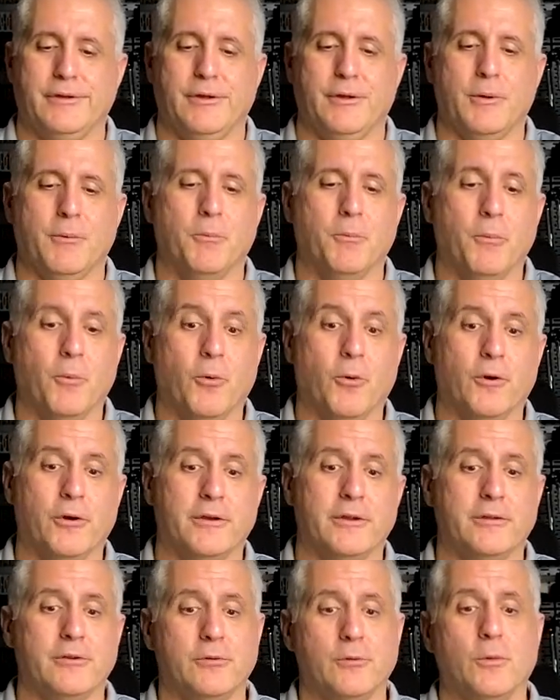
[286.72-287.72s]
more
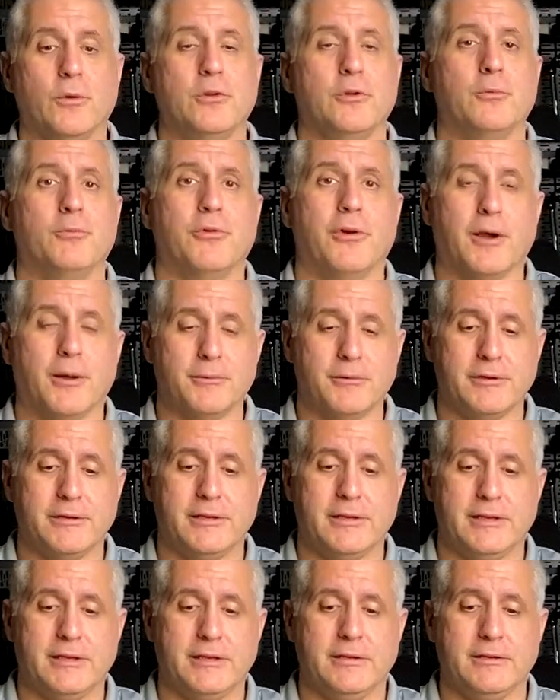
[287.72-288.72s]
than what you probably
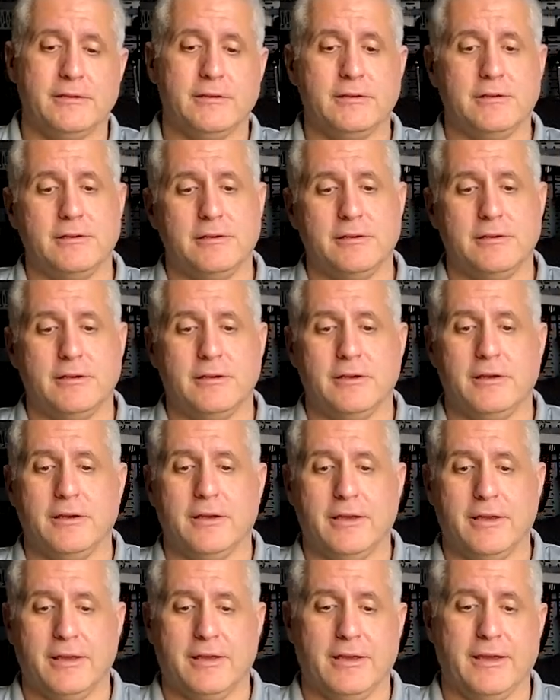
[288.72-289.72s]
need,
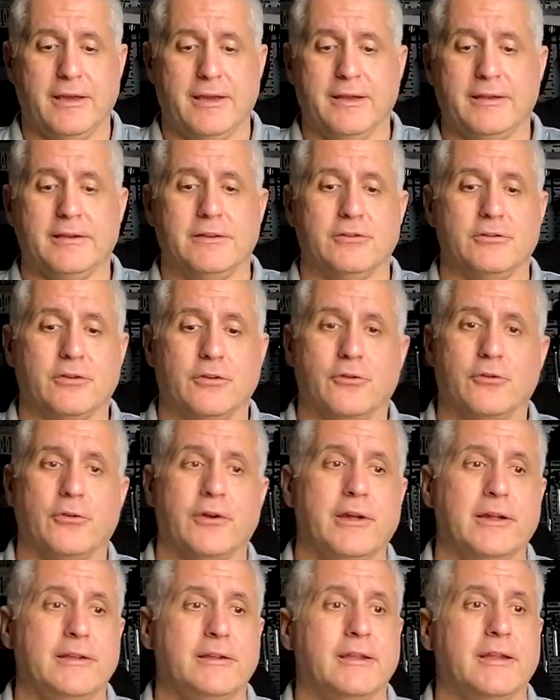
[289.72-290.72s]
and it's a
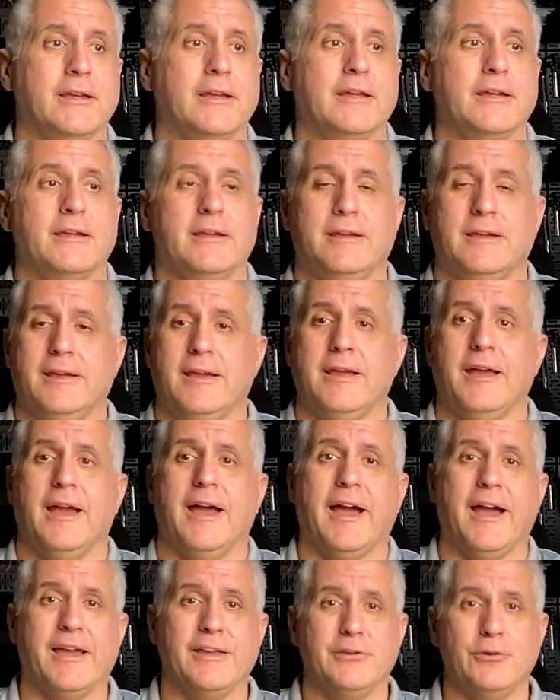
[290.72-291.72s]
great thing.
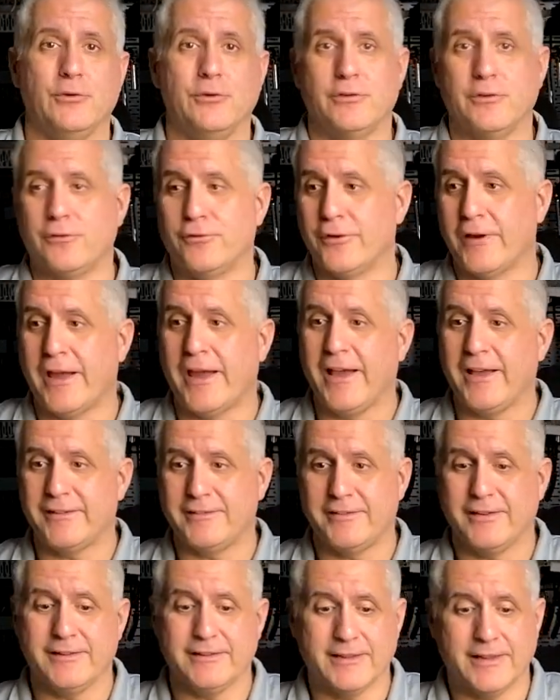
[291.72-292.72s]
I use it for
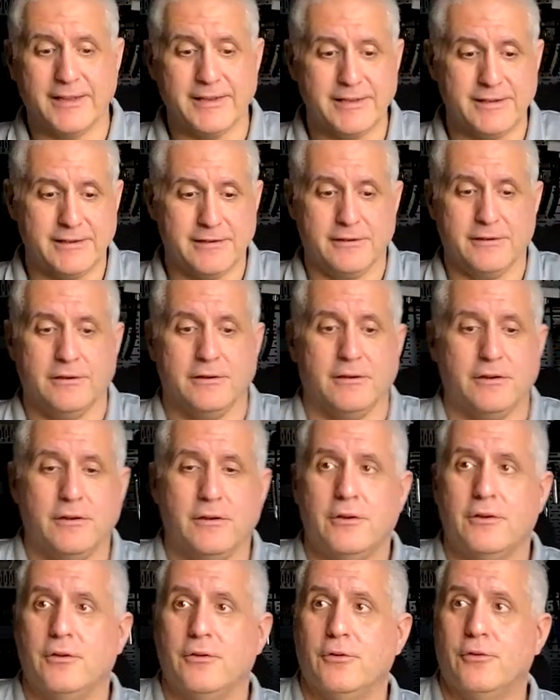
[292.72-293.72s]
accent light
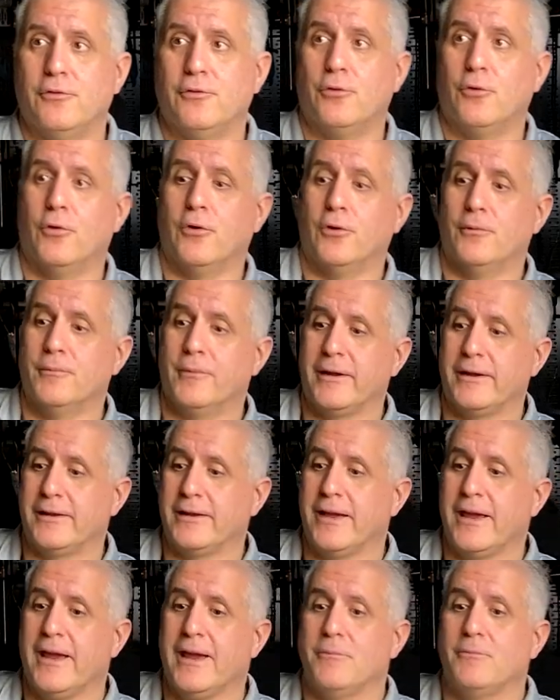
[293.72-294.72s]
for my
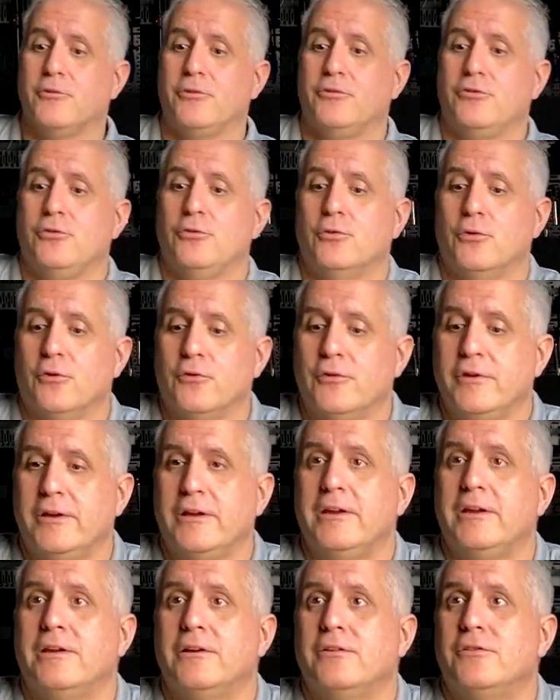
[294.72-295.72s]
camera shoot over
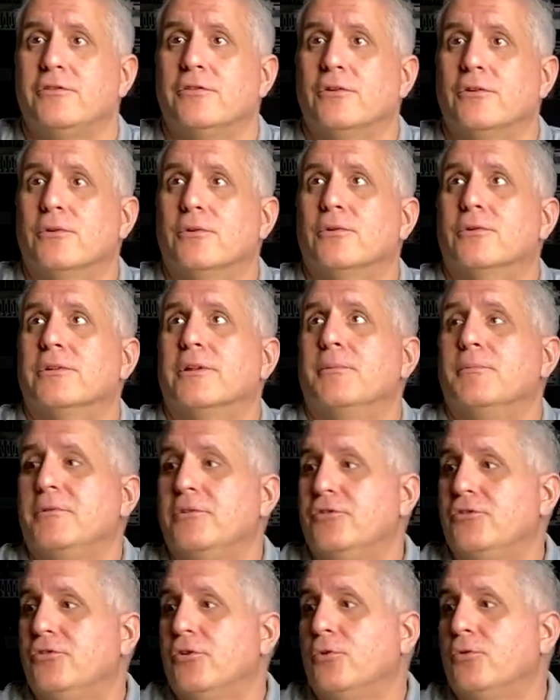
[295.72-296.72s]
here, so let me
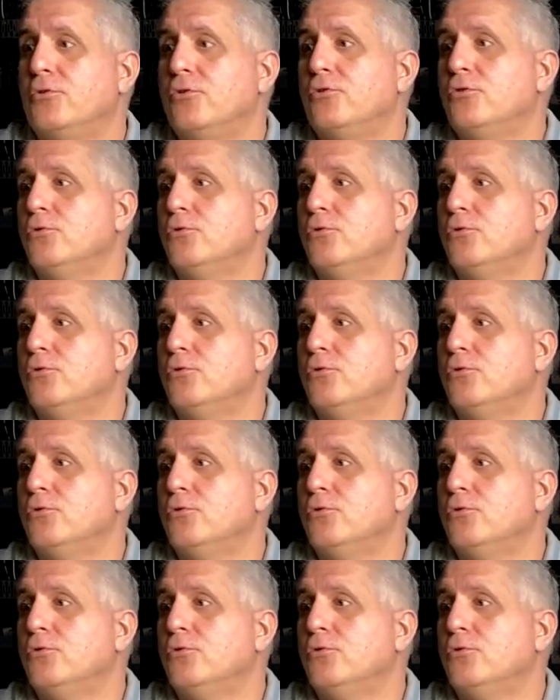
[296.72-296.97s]
show you.